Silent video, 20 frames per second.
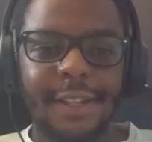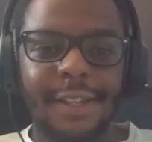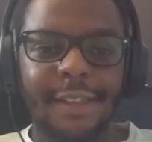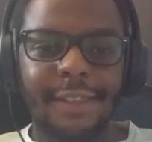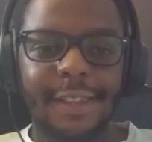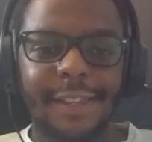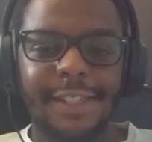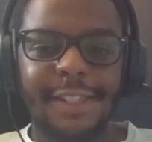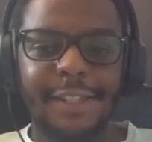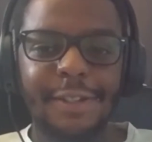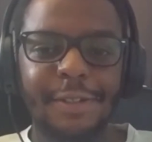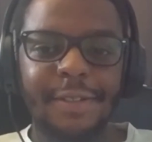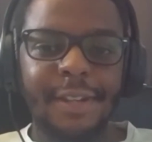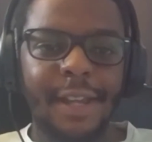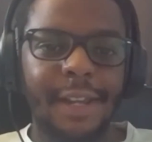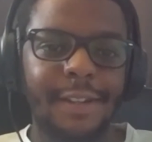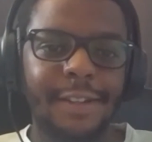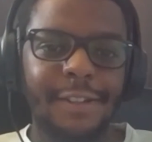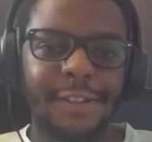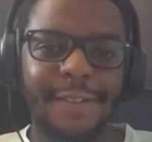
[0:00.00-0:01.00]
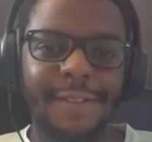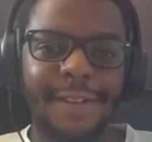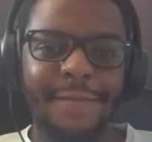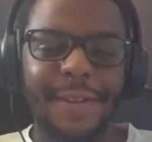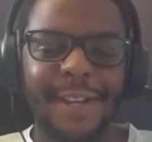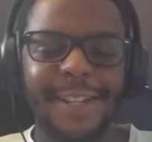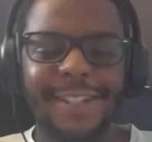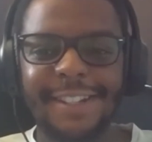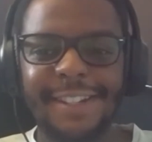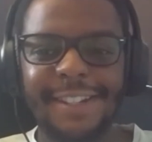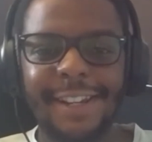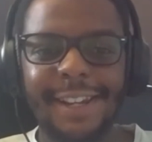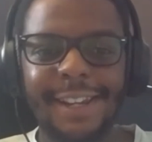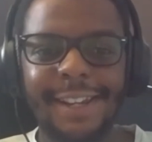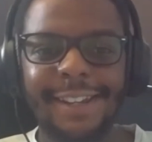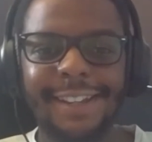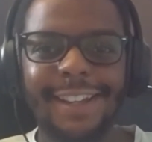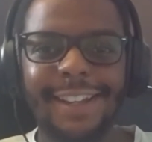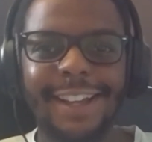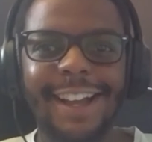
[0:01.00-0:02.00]
There's two Nando's right by uni.
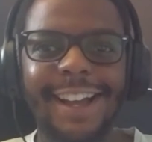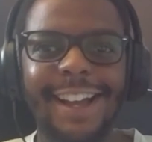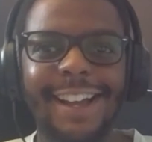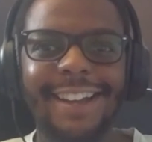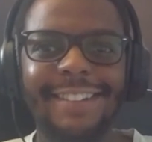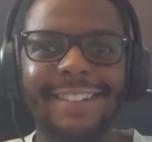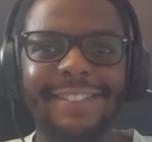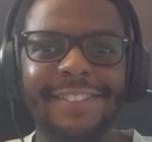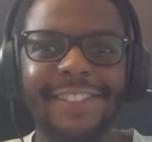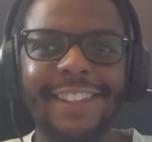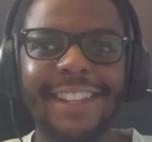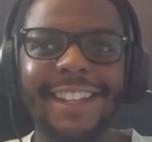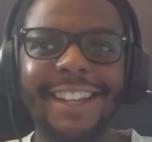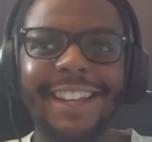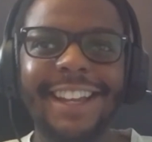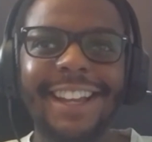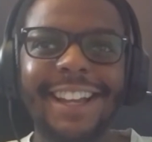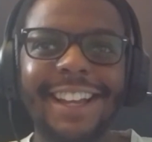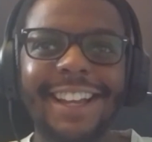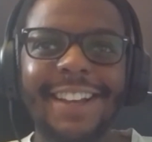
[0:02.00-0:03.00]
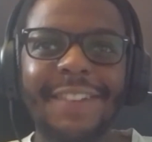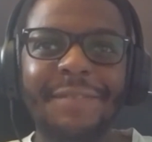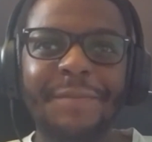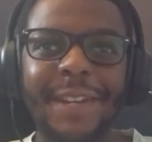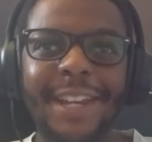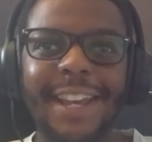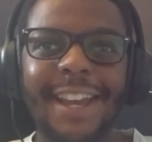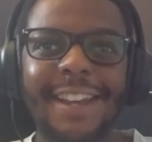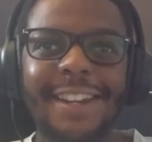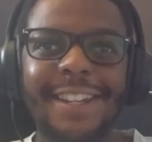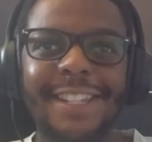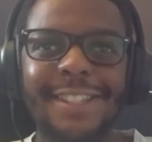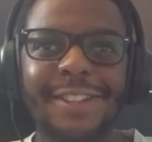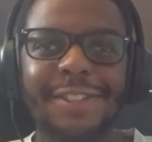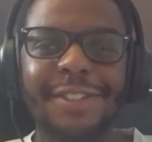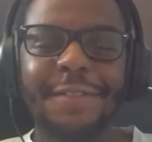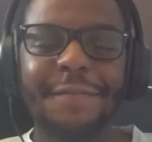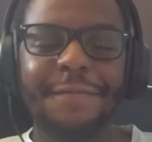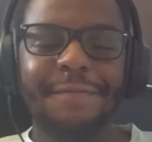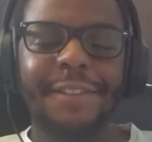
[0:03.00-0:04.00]
But yeah, there's
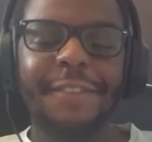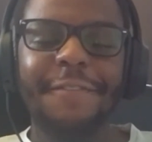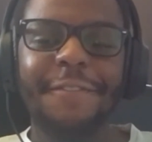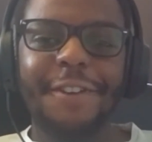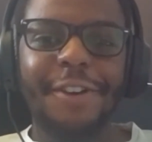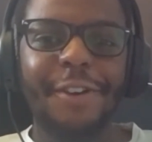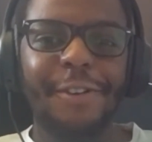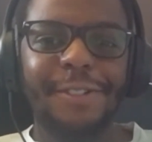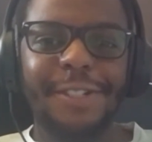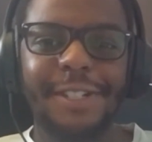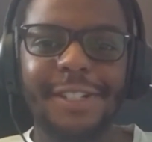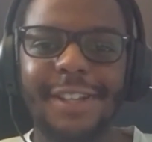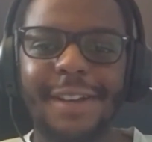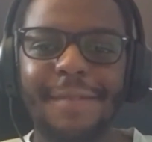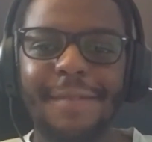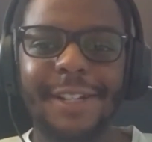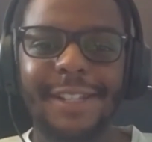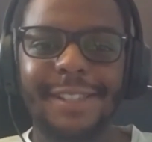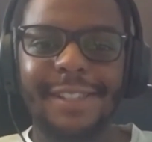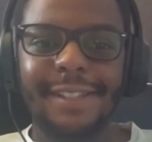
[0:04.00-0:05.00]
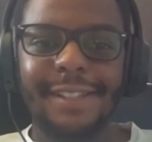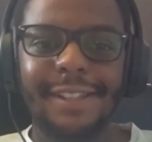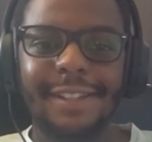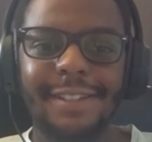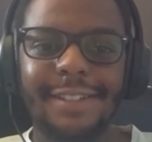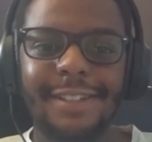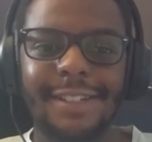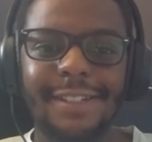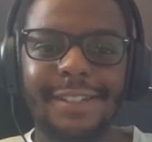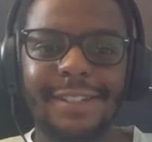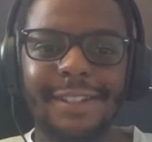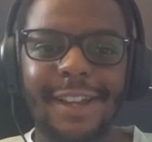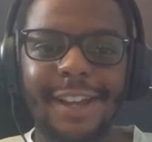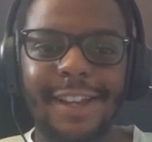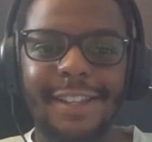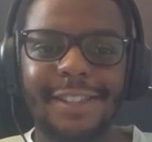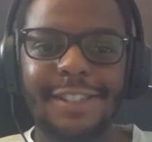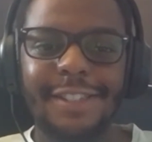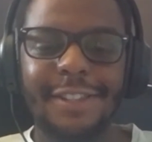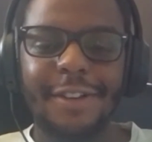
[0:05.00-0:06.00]
lots of different cultures coming into London,
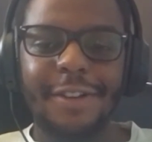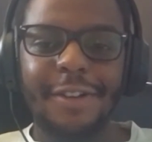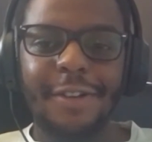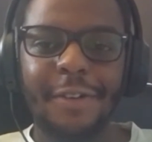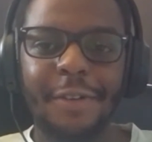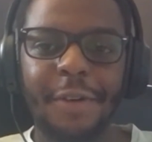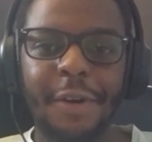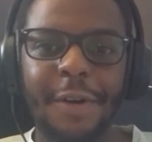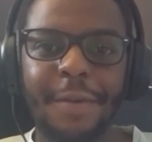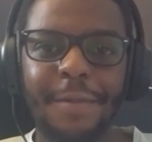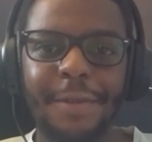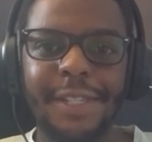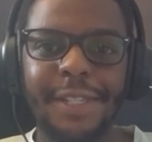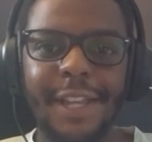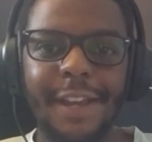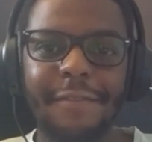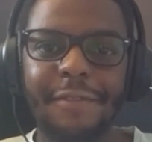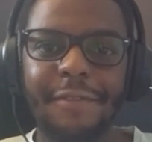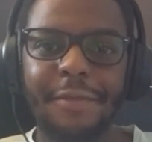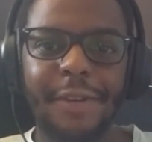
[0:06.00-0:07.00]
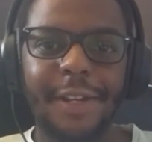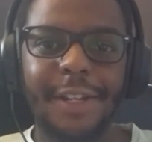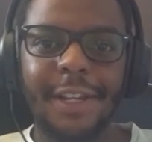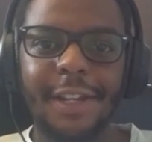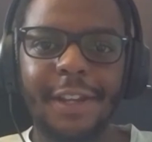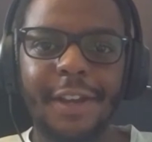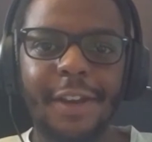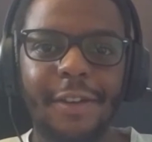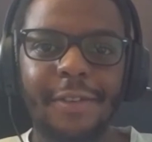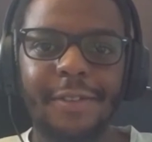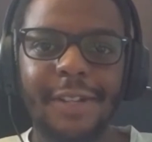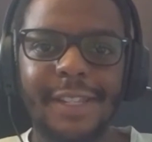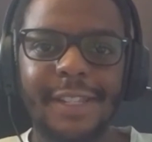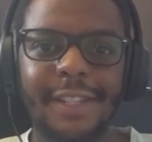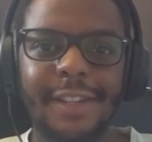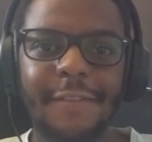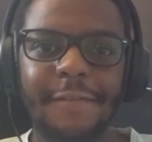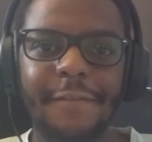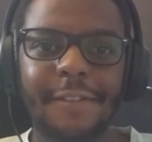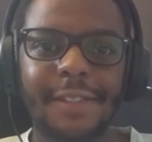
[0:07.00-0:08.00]
and so almost everywhere you go, there's a
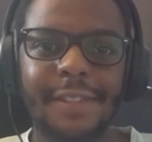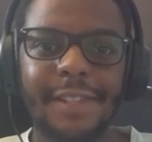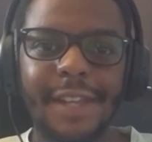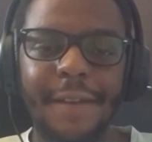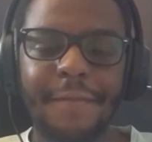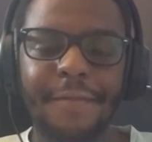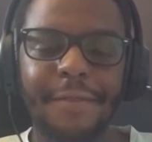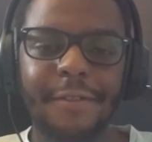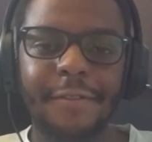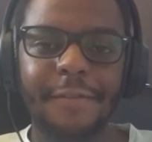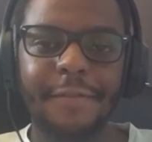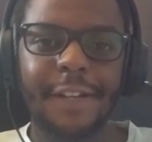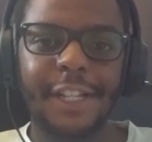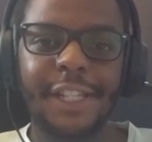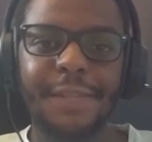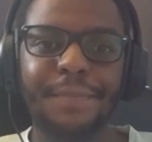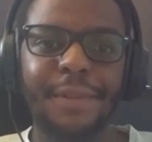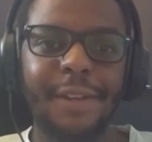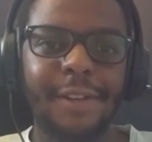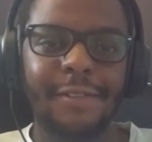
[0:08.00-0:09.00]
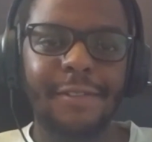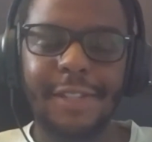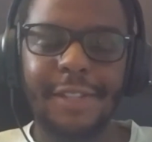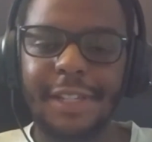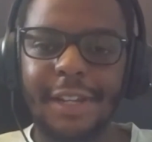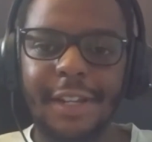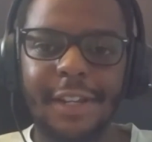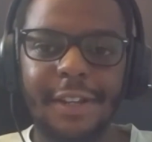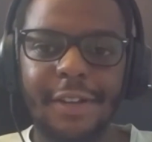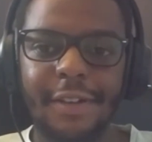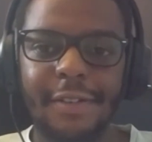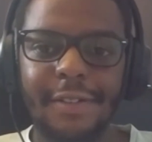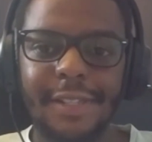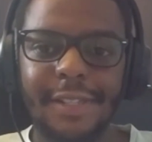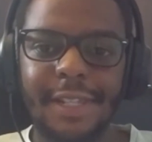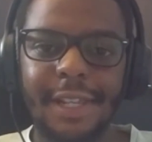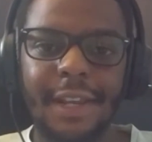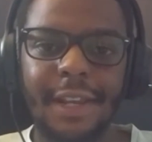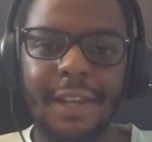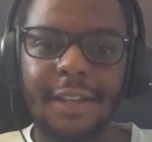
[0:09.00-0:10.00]
different type of experience you can go
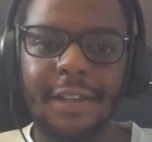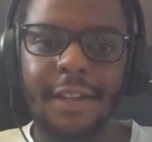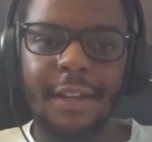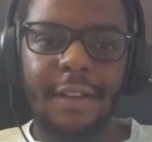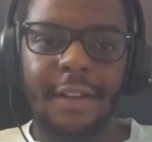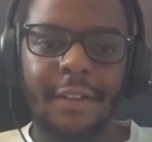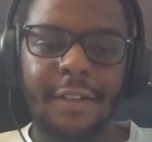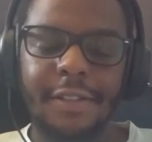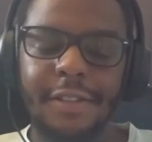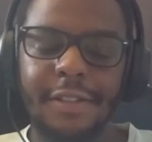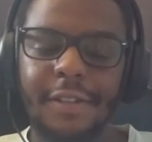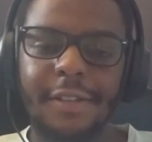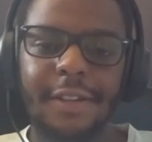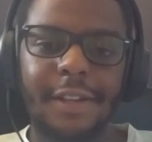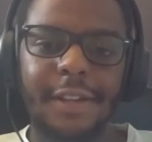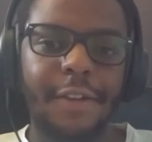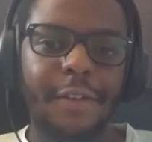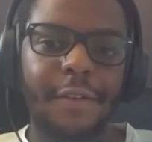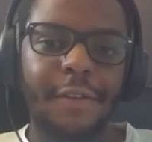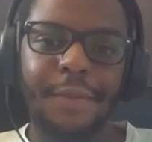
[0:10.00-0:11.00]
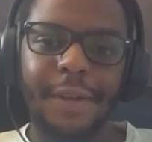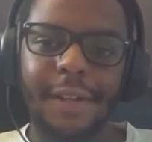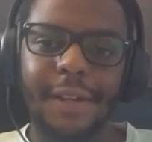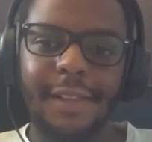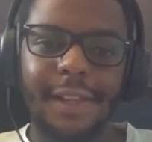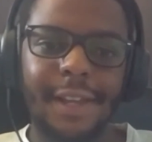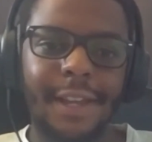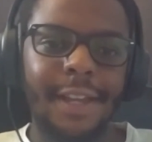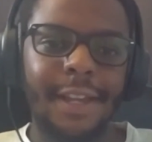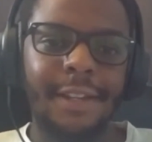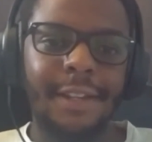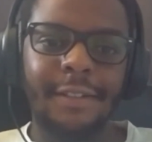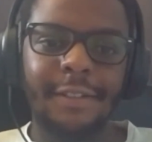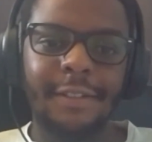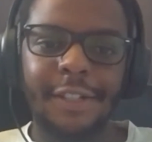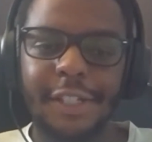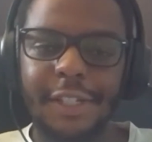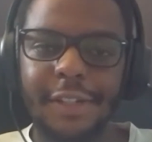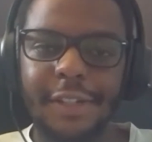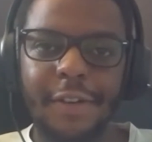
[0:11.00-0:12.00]
see. So you go Brick Lane,
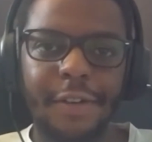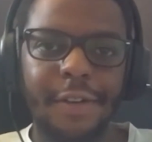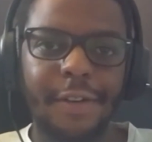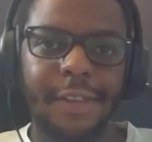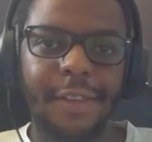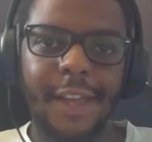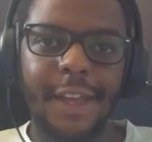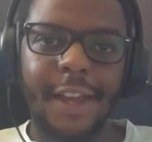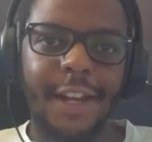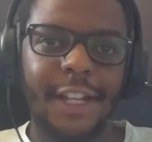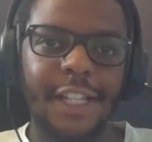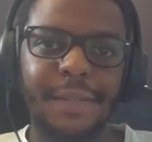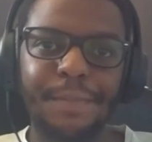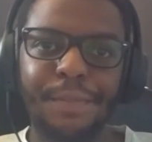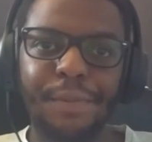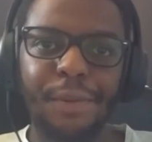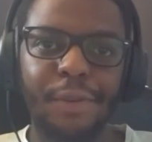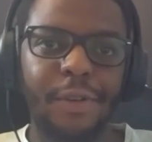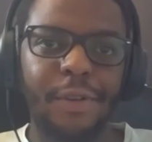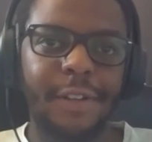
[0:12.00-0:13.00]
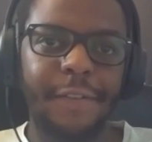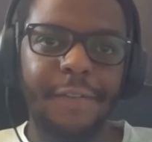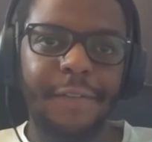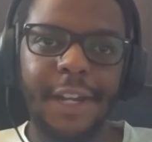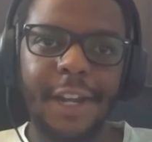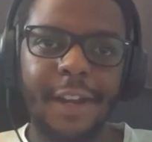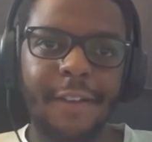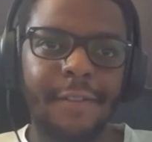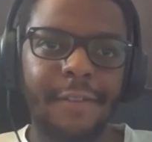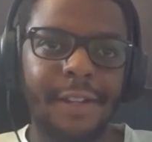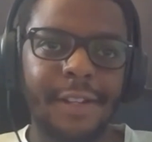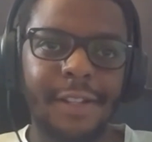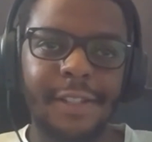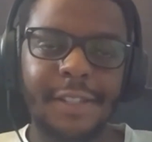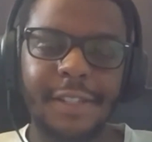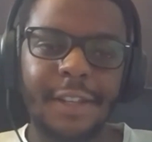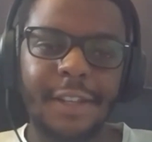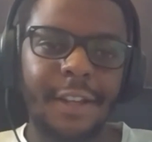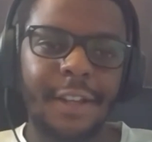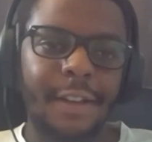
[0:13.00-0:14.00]
just go there and explore different areas.
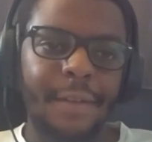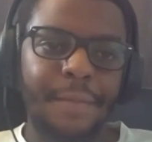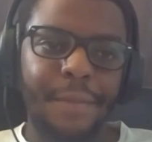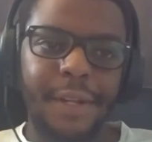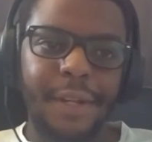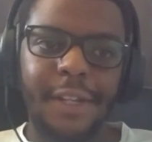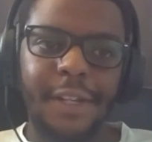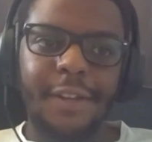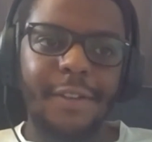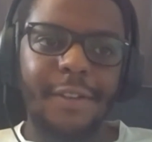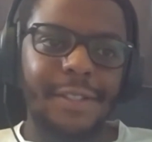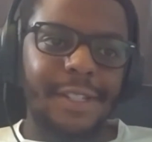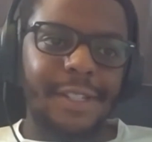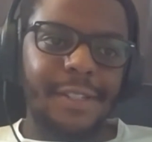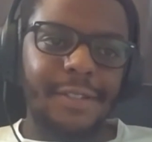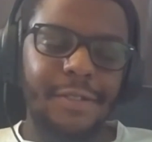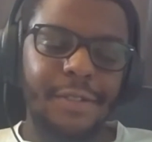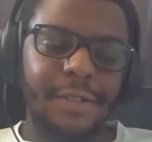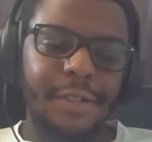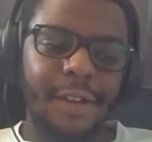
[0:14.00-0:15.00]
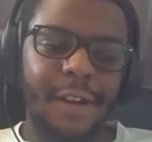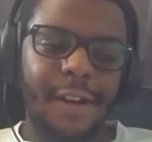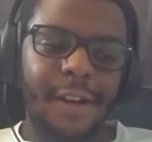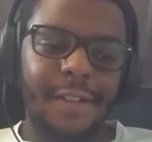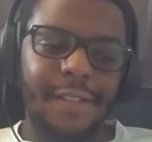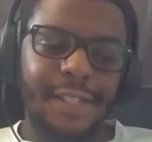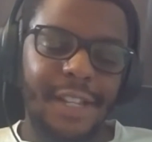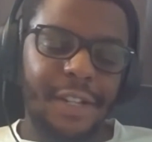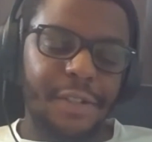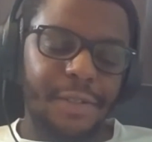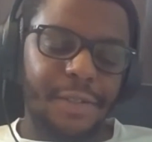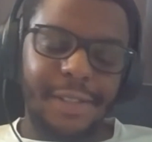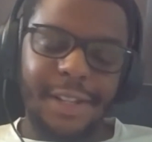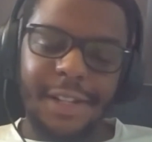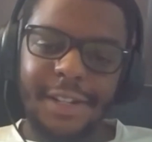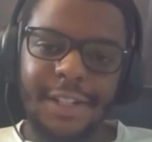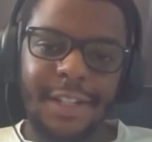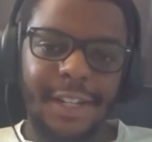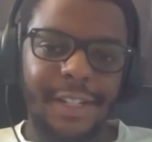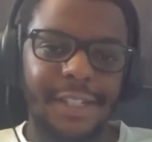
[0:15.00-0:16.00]
But you can go to central
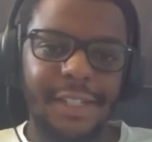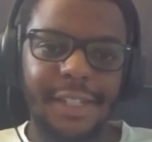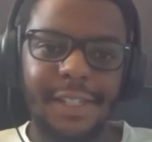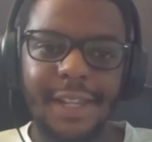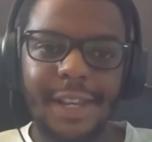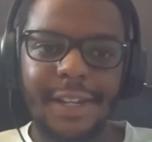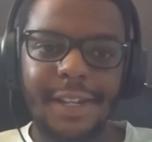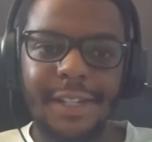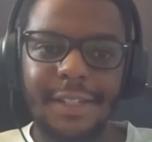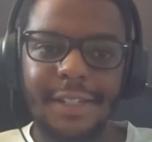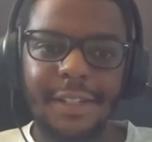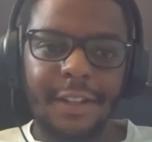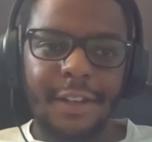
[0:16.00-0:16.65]
London, as you said.